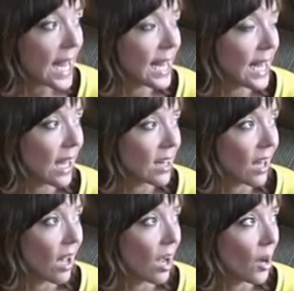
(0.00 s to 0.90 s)
And
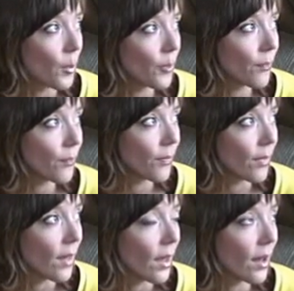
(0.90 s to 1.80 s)

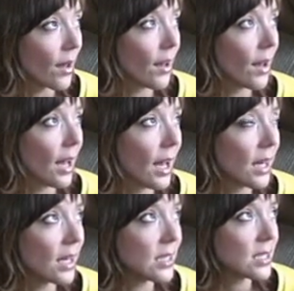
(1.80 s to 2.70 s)

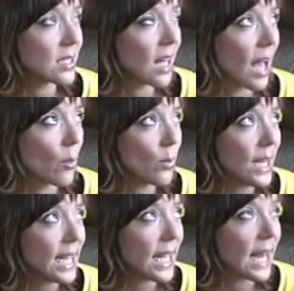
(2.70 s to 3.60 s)
I
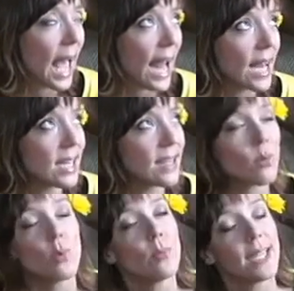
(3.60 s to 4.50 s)
really like
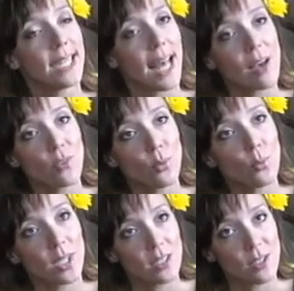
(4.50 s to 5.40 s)
when we get out of the
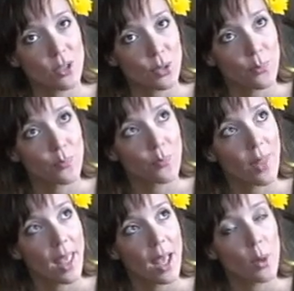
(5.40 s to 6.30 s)
winter,
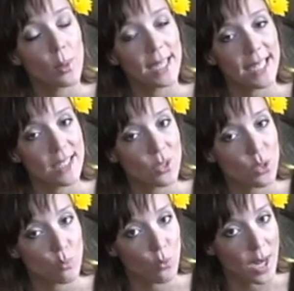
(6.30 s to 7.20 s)
we get in the
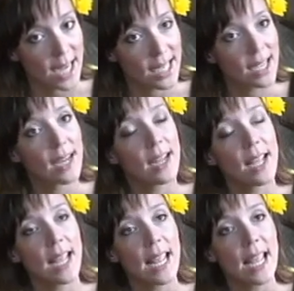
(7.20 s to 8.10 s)
spring,
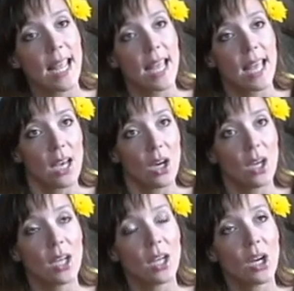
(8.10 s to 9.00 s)

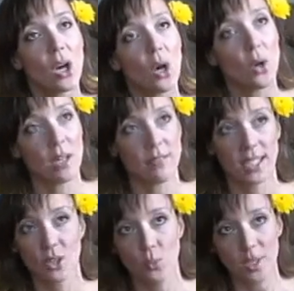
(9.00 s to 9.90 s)
or
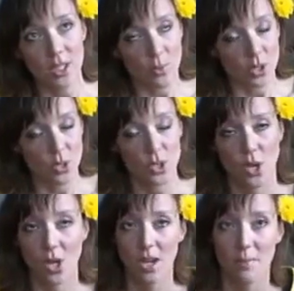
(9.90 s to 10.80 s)
even in the winter when the
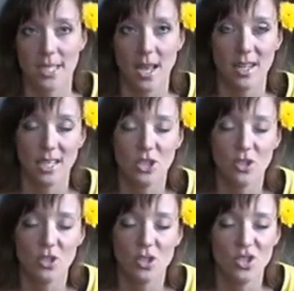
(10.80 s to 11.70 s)
sun comes out,
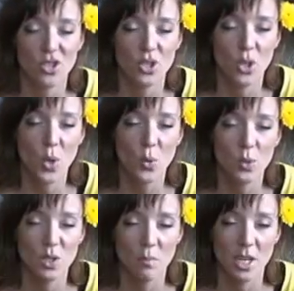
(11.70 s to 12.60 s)
it's just so
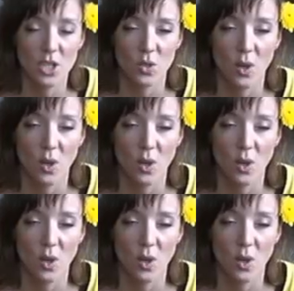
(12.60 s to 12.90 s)
special.